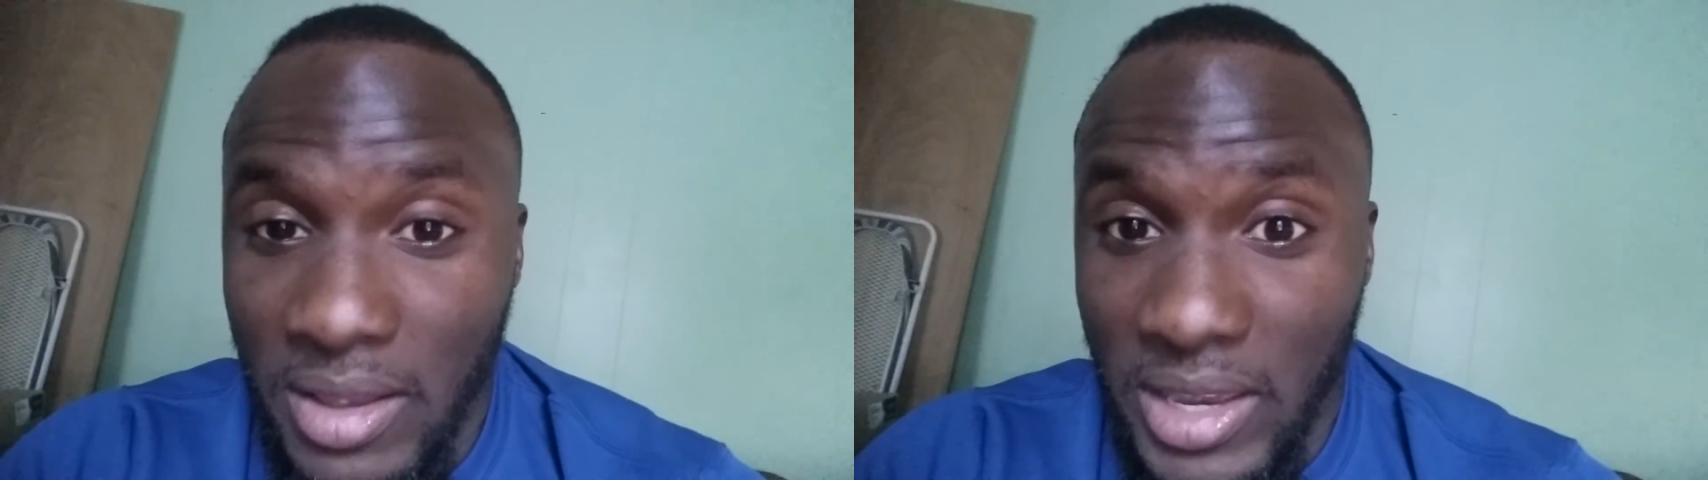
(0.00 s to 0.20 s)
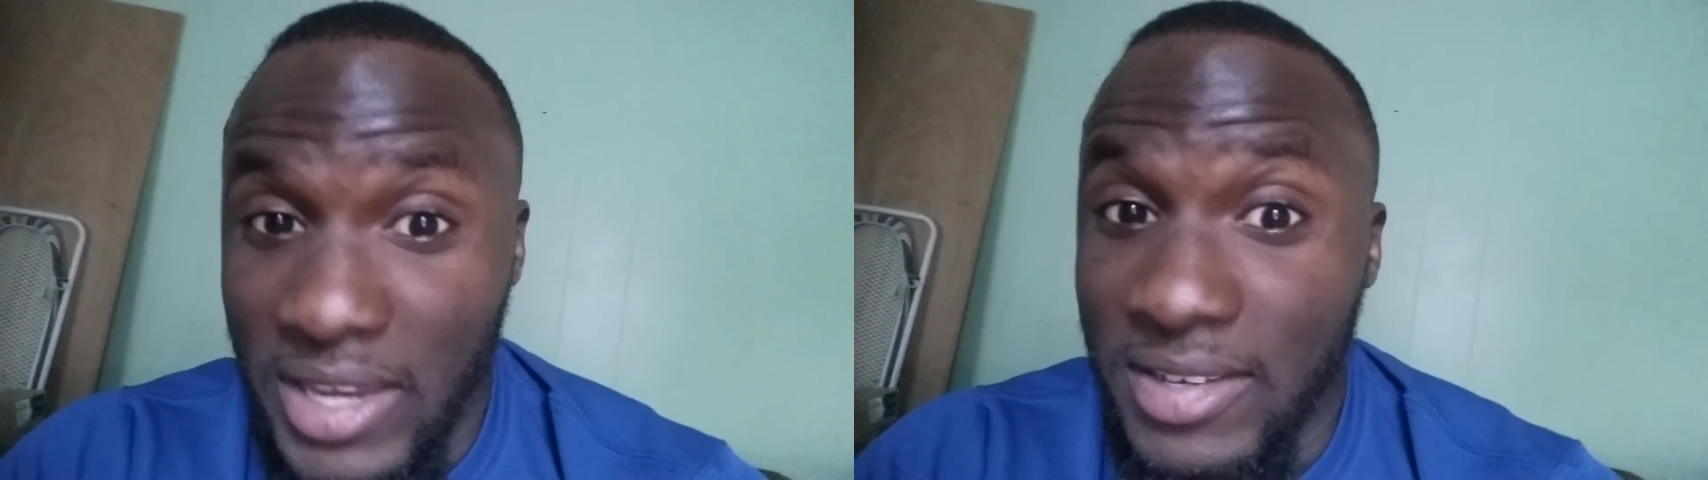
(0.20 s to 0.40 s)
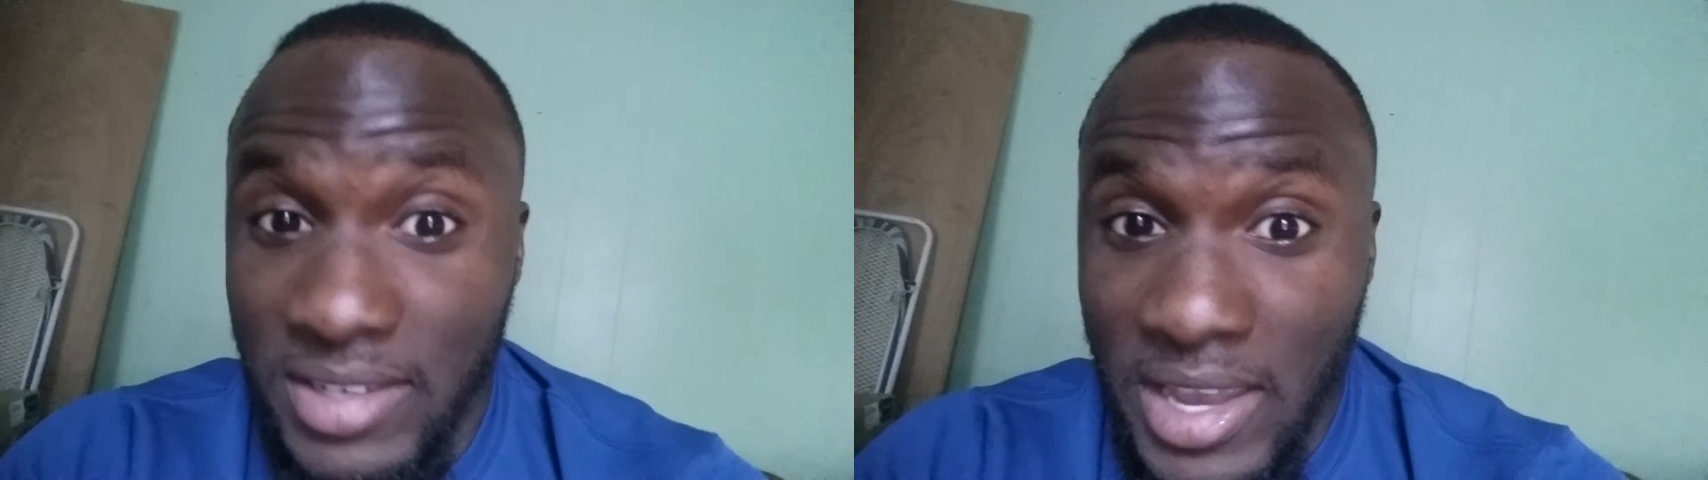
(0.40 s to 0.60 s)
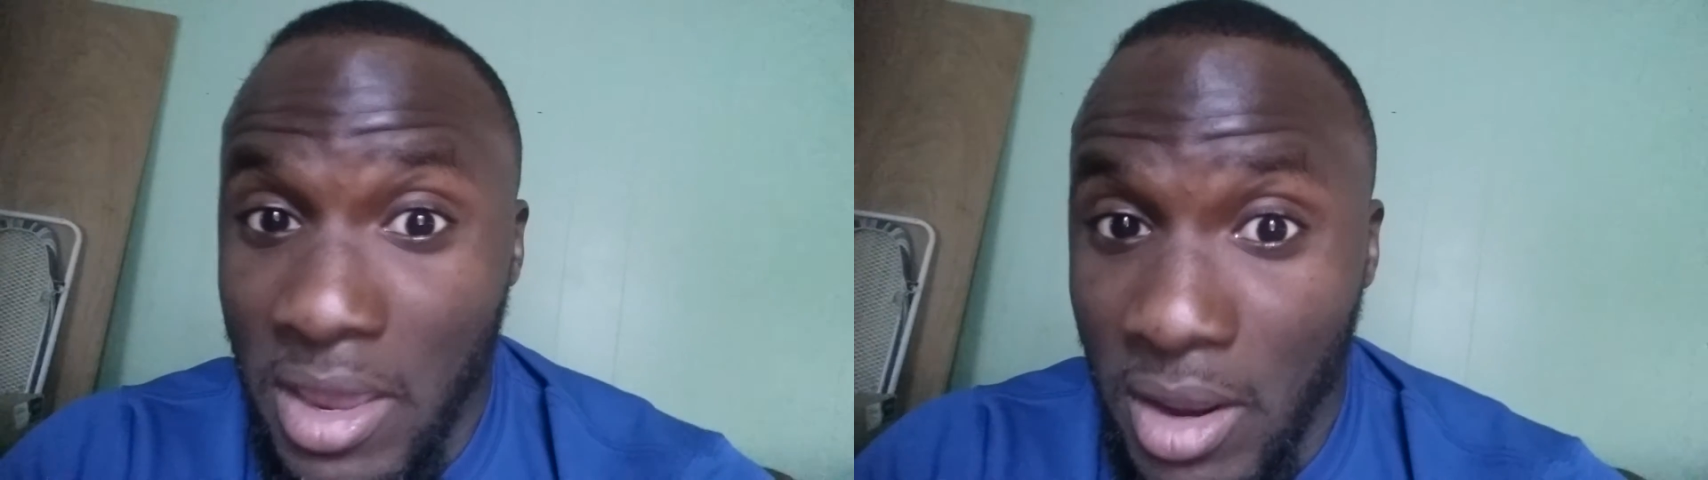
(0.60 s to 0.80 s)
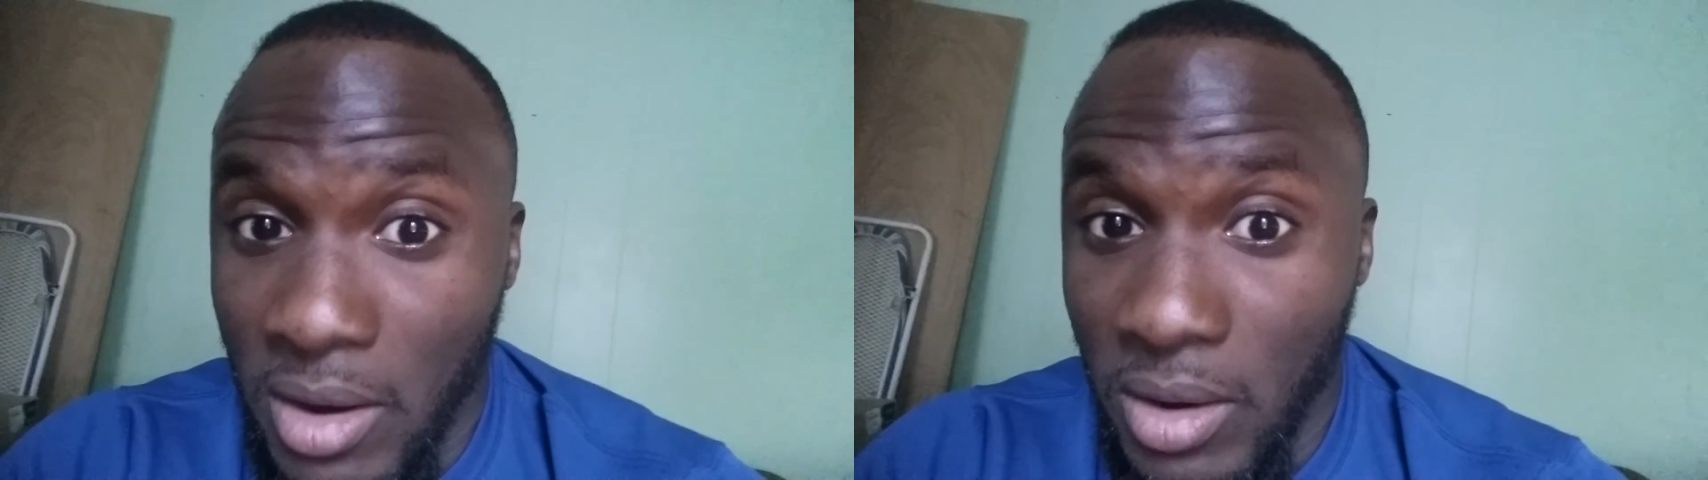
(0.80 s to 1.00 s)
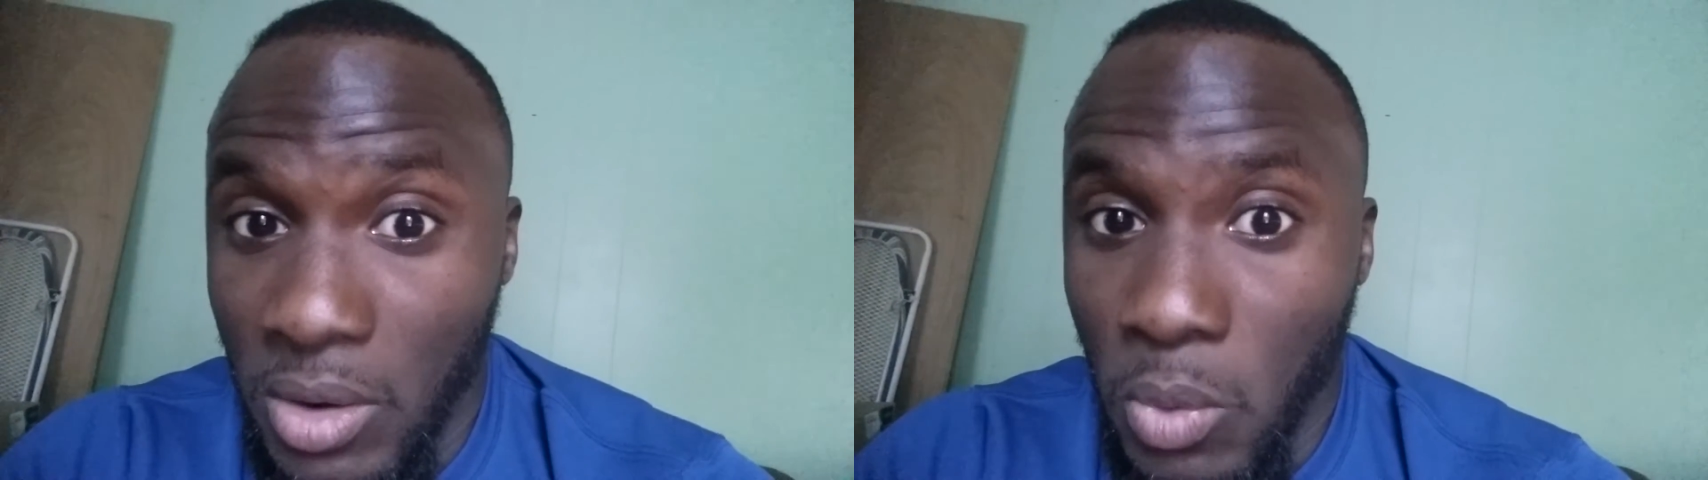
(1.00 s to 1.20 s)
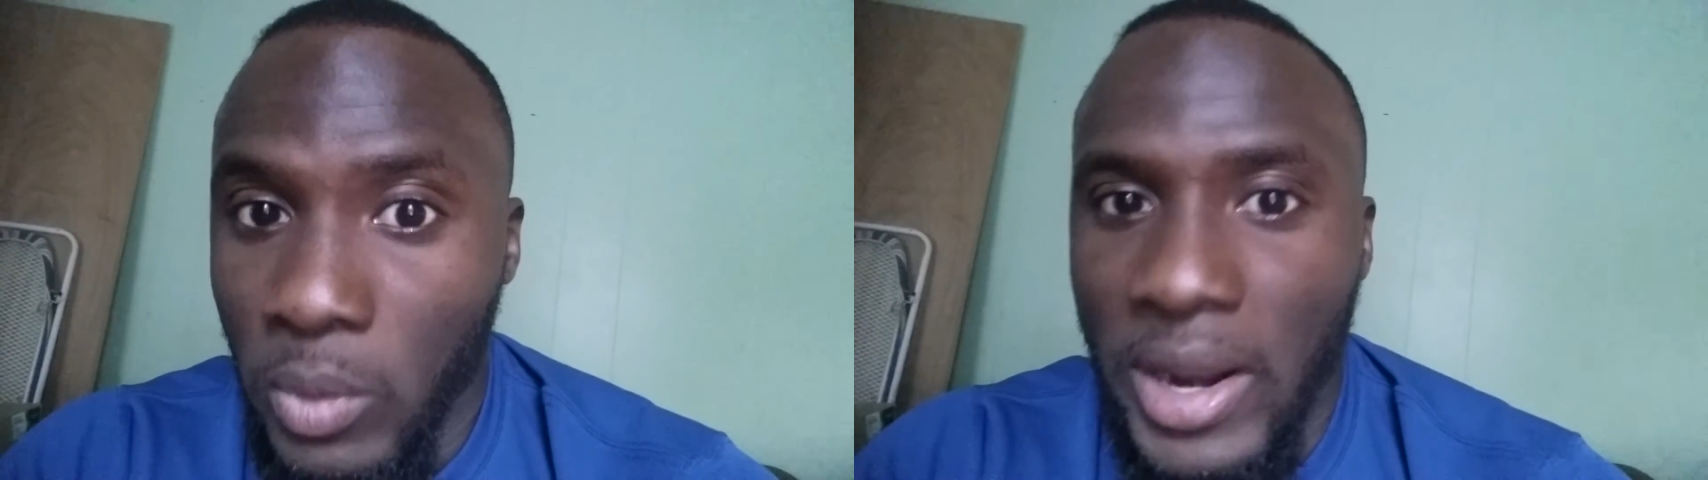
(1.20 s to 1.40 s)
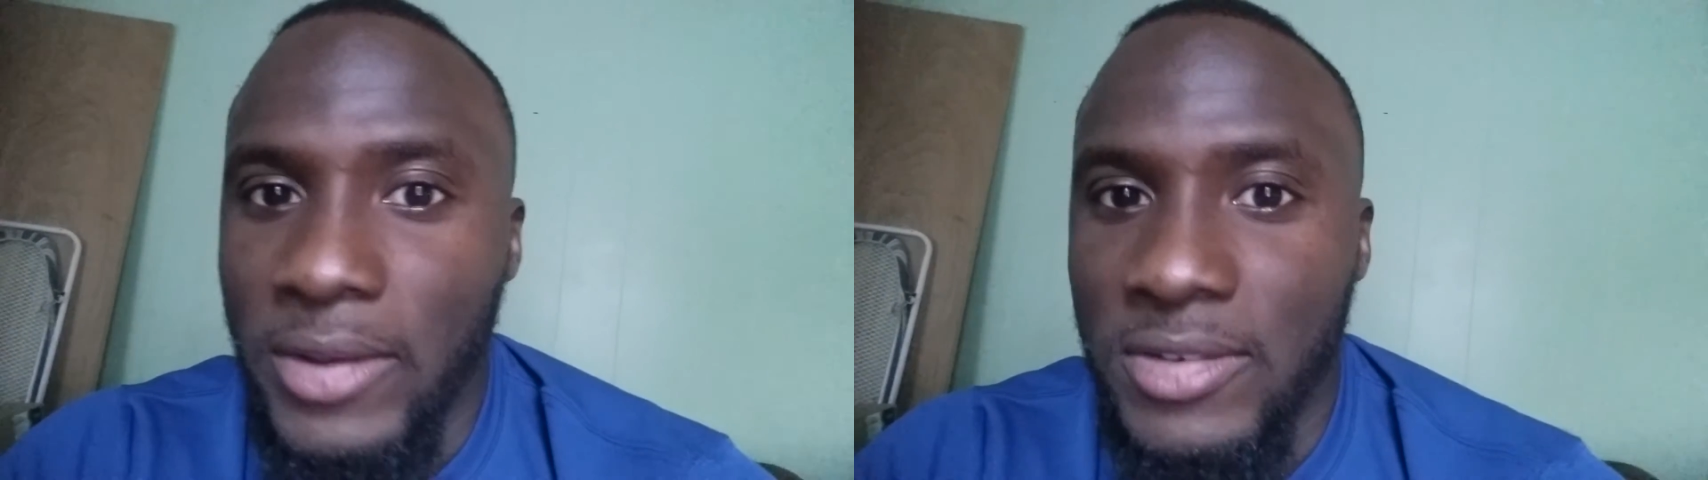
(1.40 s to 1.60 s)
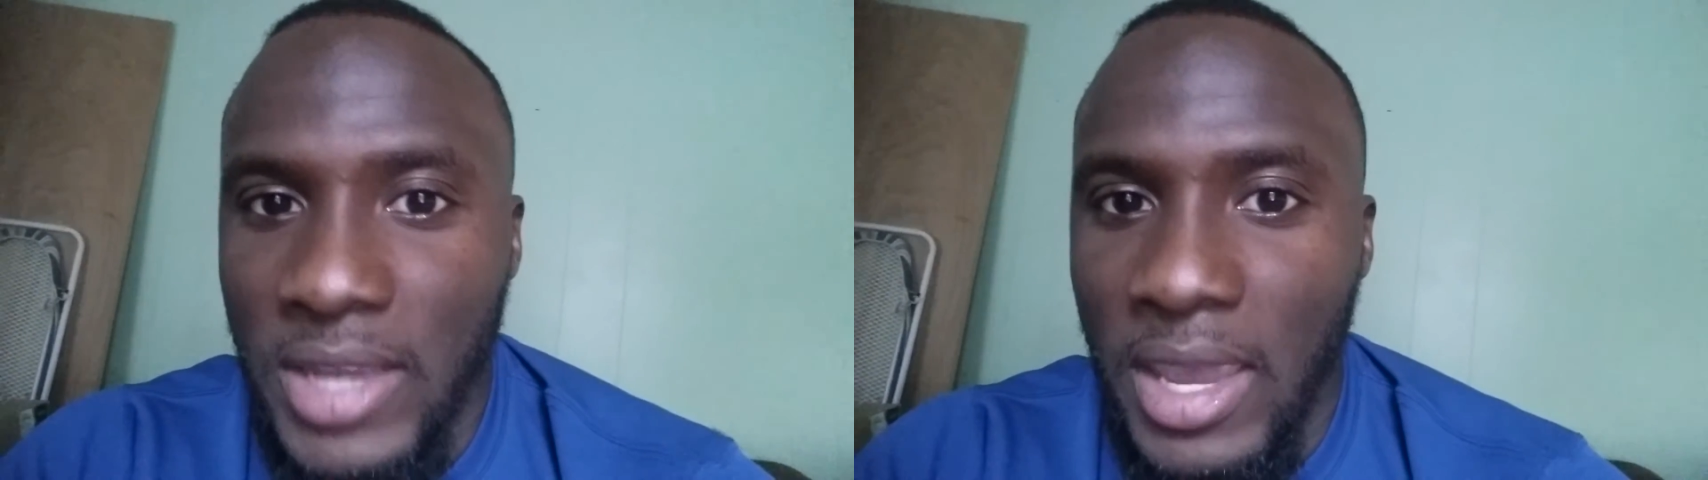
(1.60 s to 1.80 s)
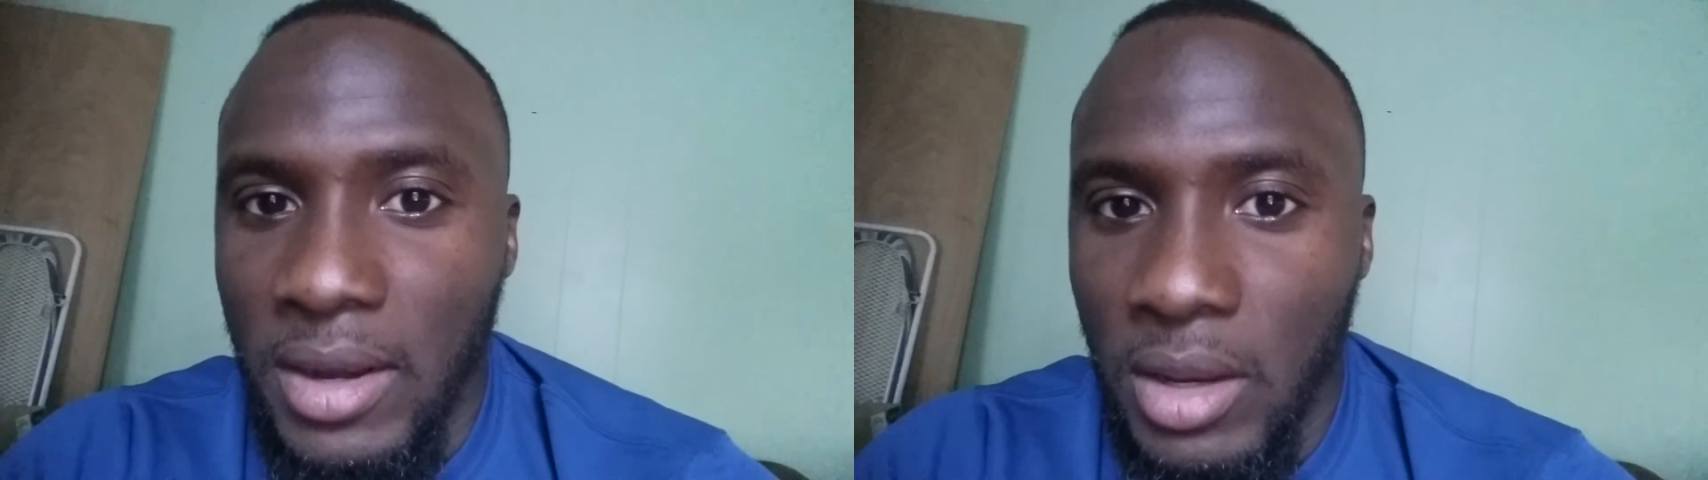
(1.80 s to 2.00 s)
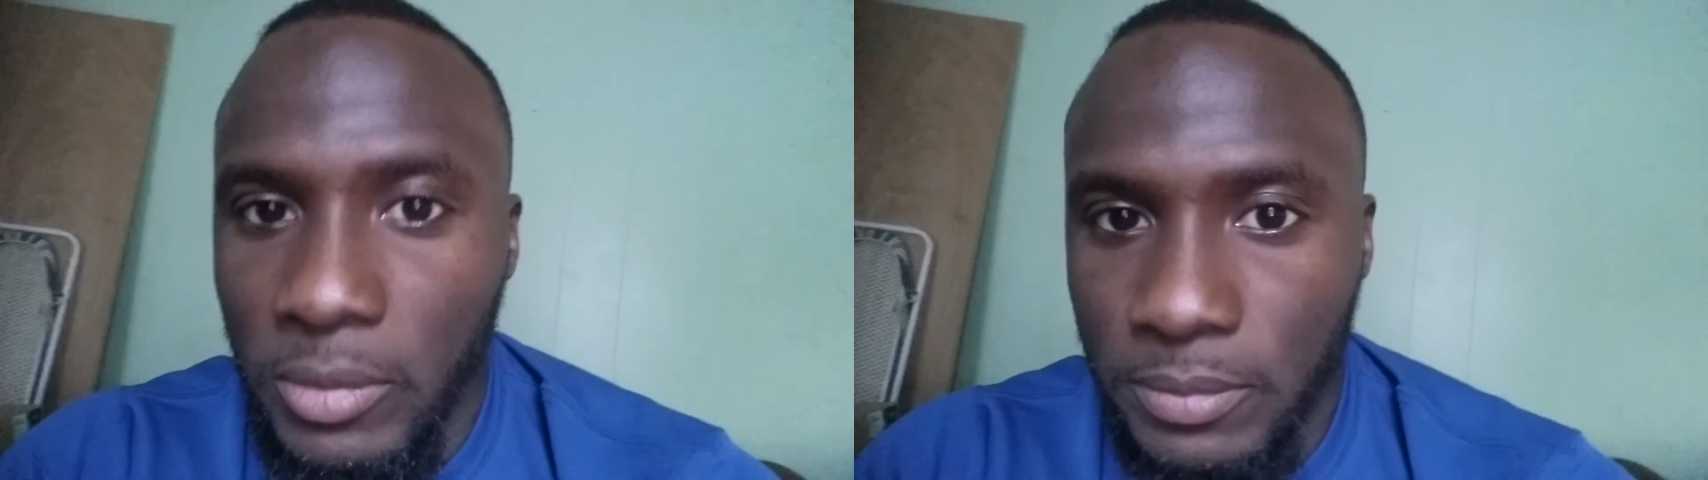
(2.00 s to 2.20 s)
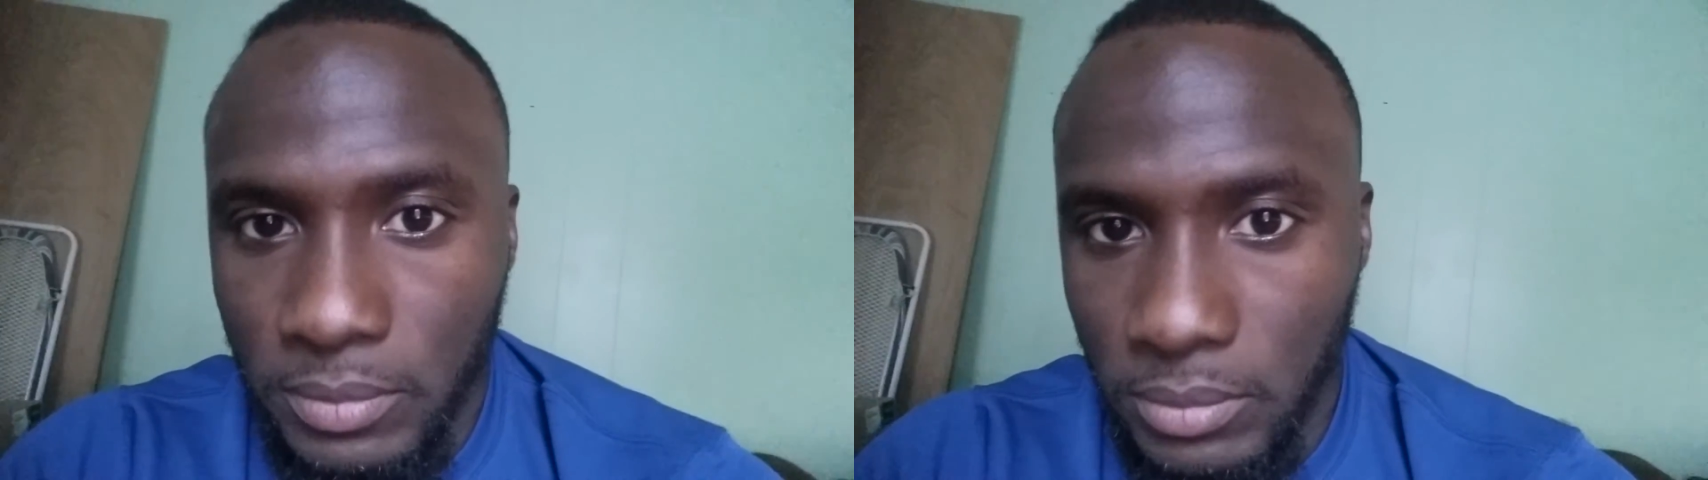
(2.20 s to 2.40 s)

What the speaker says: He said it without saying it.